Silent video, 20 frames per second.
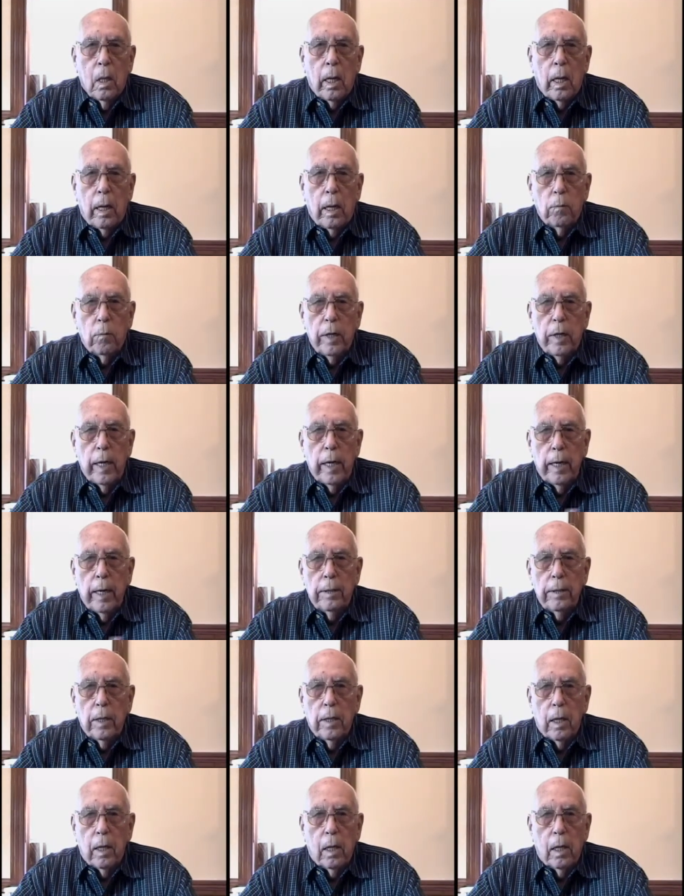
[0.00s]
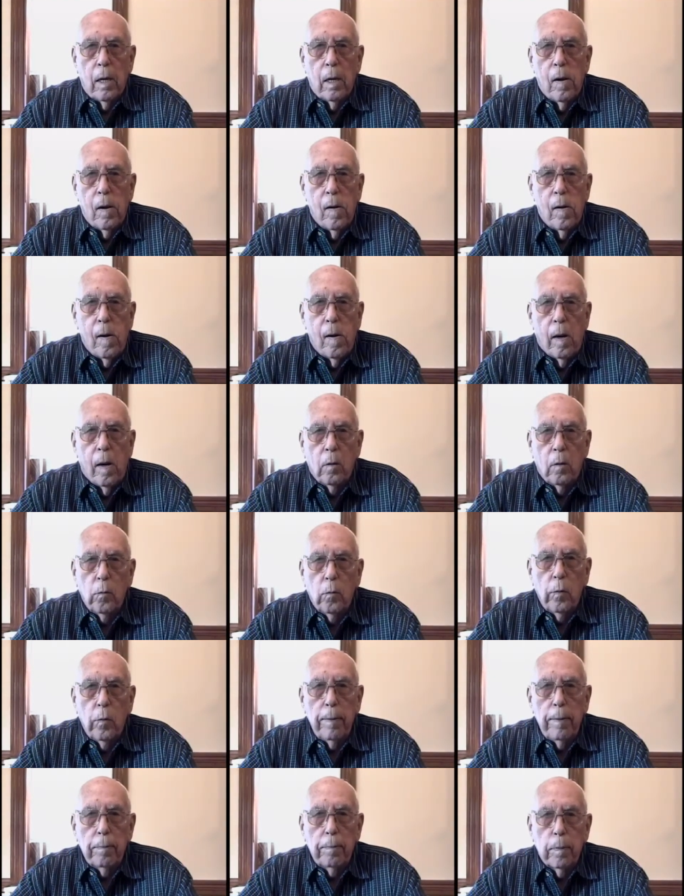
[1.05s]
And we had,
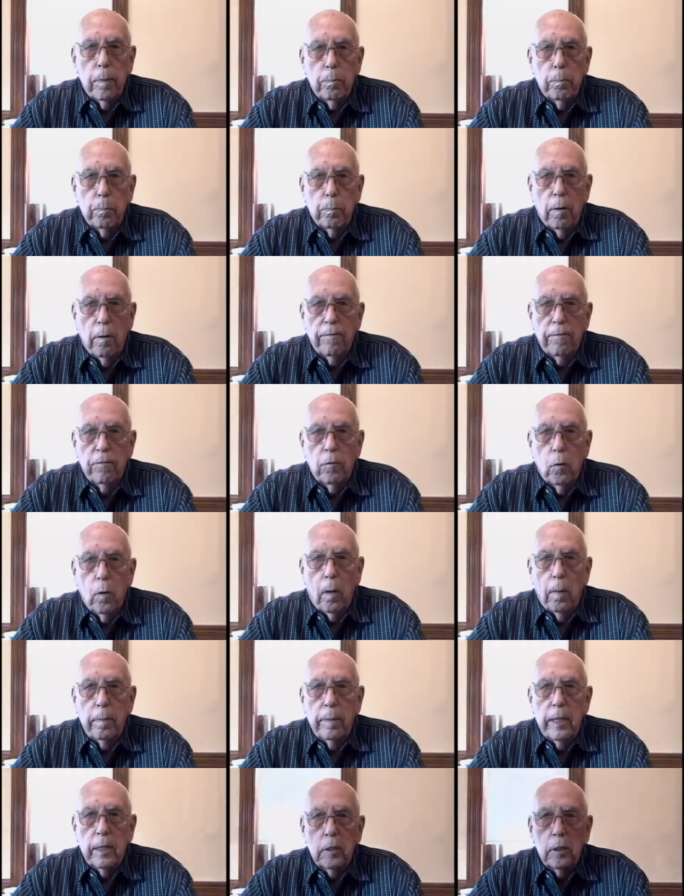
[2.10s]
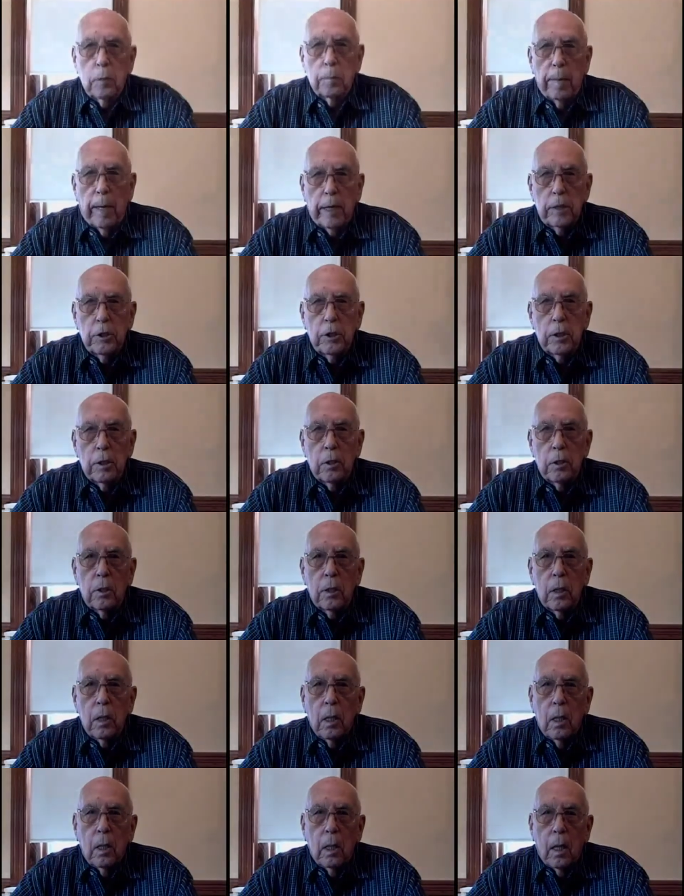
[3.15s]
we performed inspections
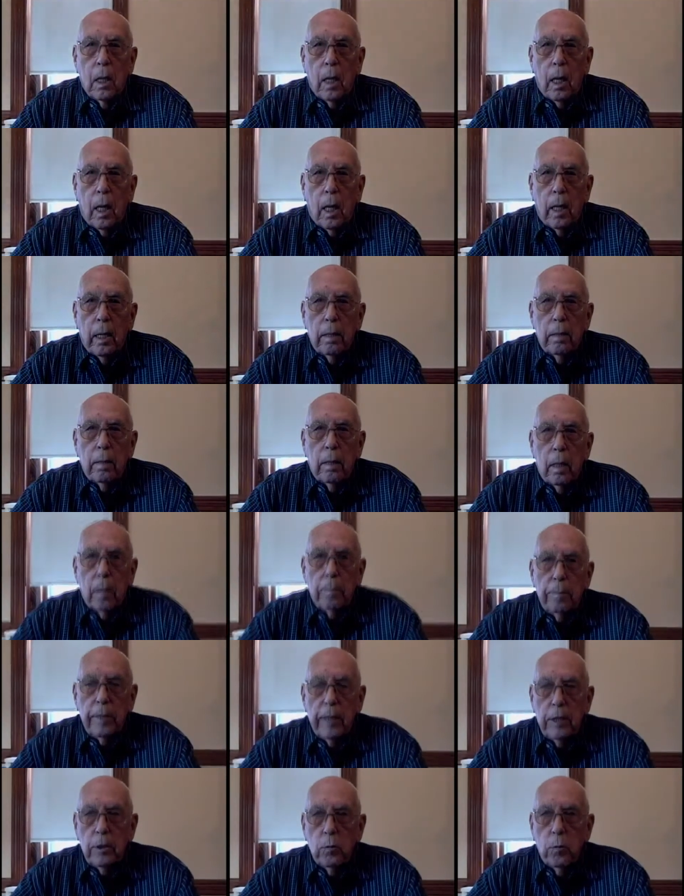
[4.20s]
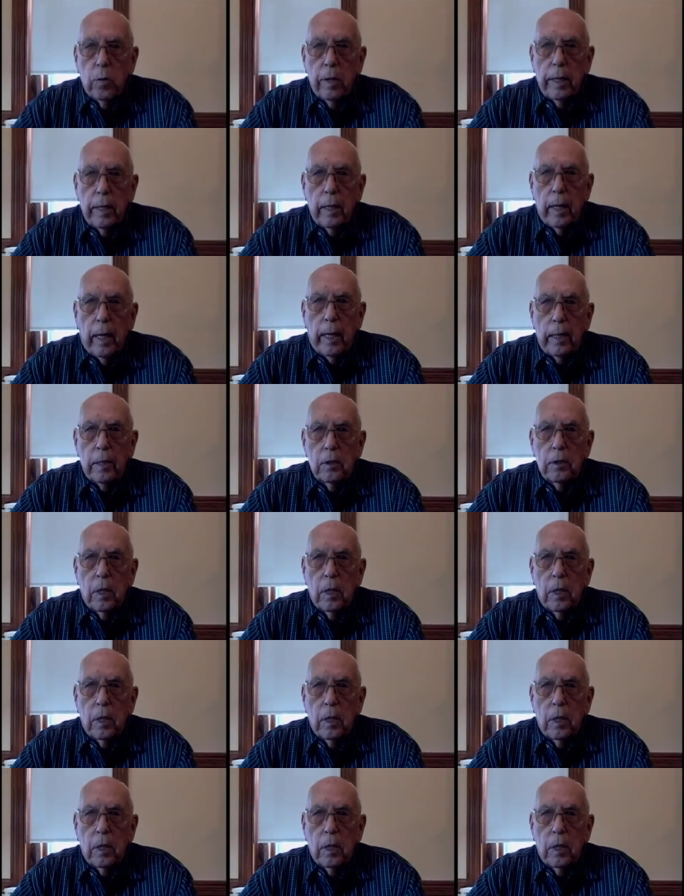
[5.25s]
on B-29s.